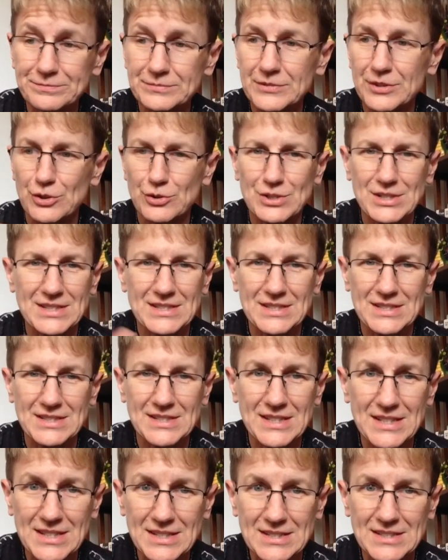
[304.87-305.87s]
They're just
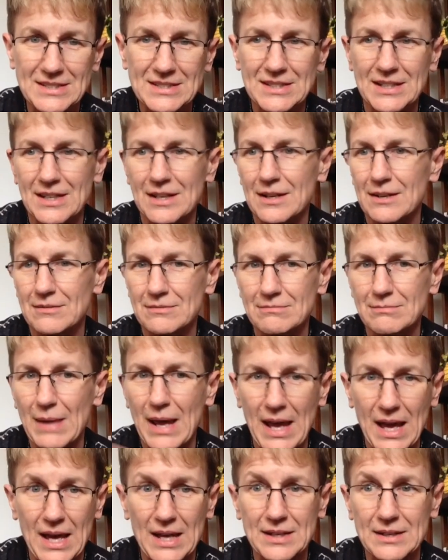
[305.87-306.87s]
diseased and
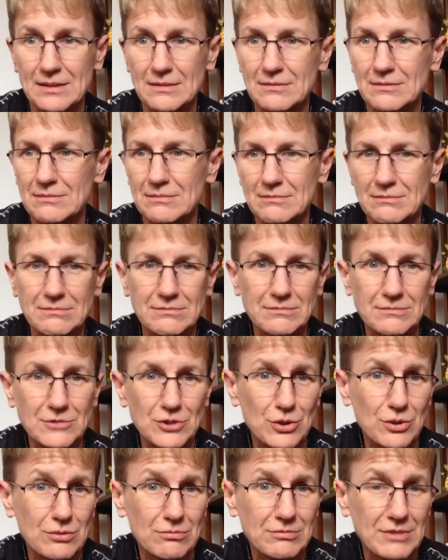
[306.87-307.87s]
mad and
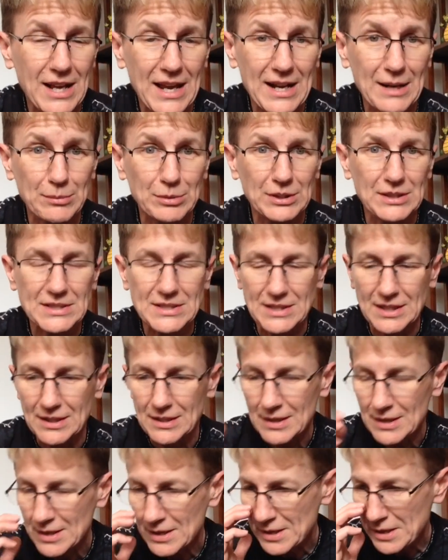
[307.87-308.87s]
turned
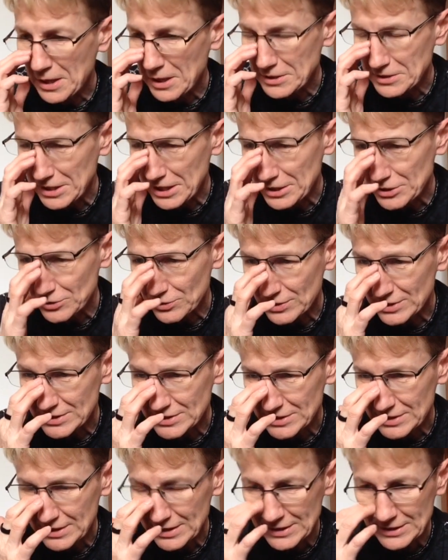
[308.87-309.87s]
cannibalistic and
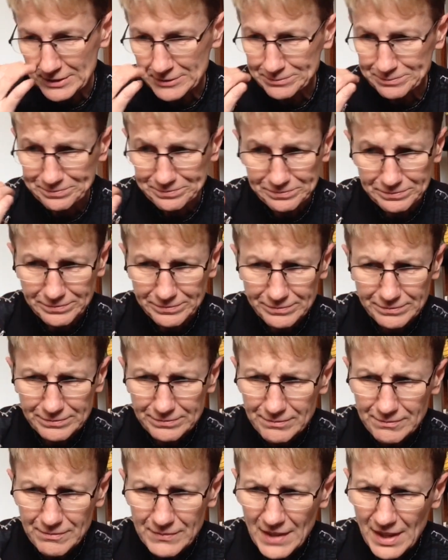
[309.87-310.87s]
dangerous.
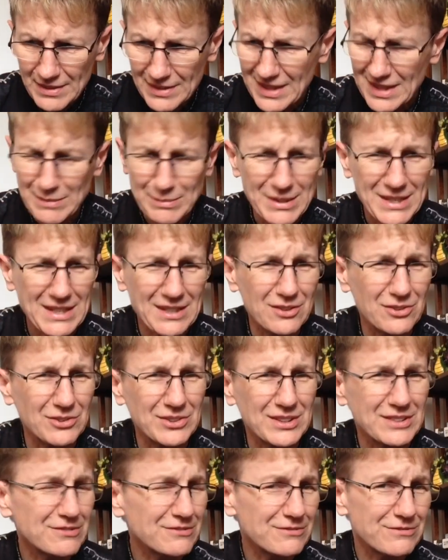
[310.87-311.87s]
They can be killed
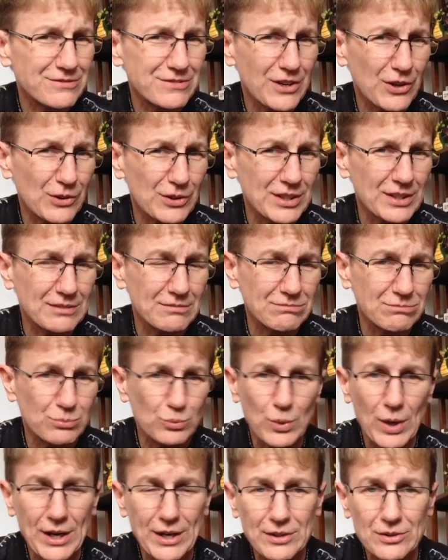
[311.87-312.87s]
in fairly
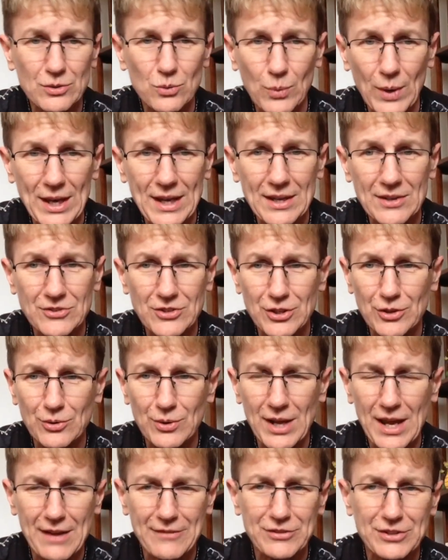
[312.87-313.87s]
regular ways. You don't
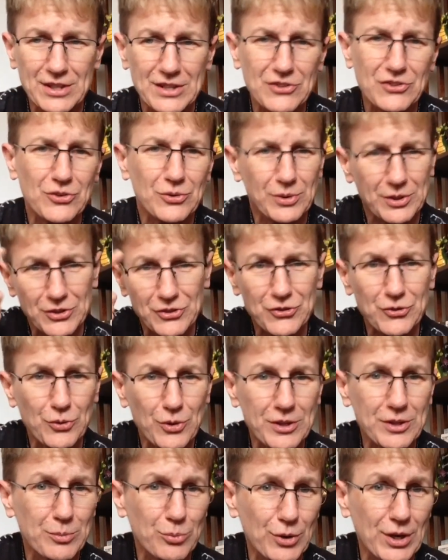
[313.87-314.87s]
have to necessarily
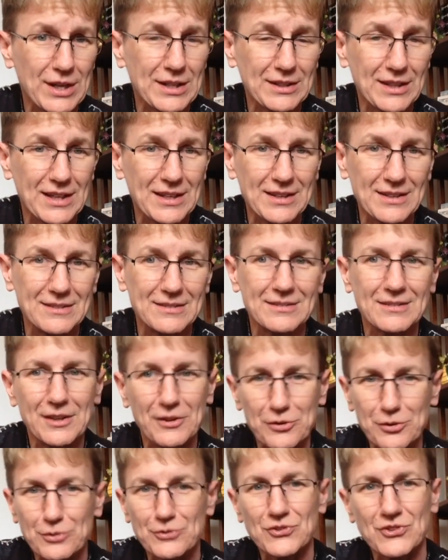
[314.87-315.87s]
destroy the brain like in
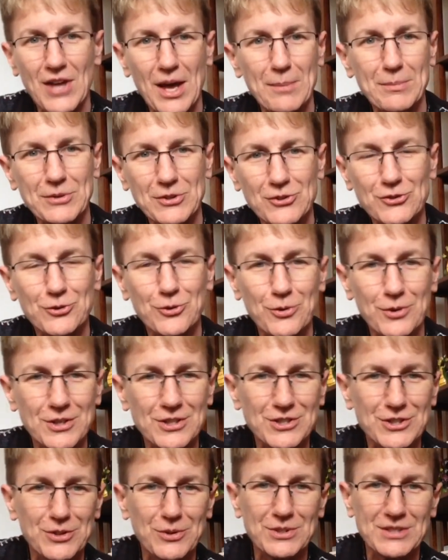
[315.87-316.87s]
other zombie
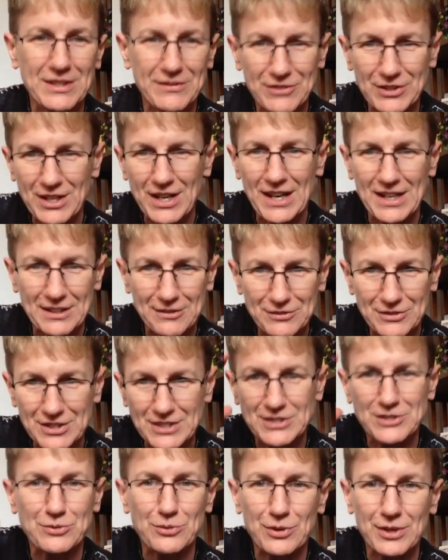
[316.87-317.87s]
stories. You always have to kind of
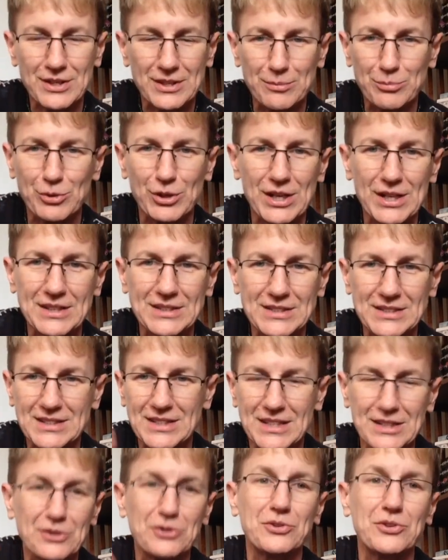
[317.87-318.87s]
destroy the brain to
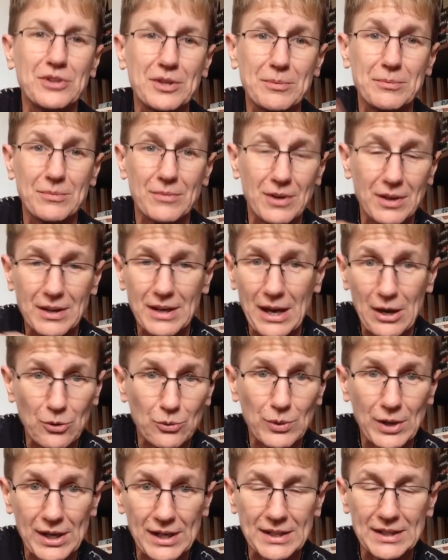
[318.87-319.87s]
kill them
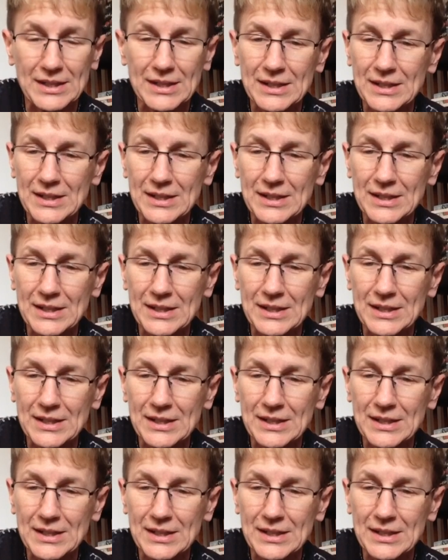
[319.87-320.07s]
outright.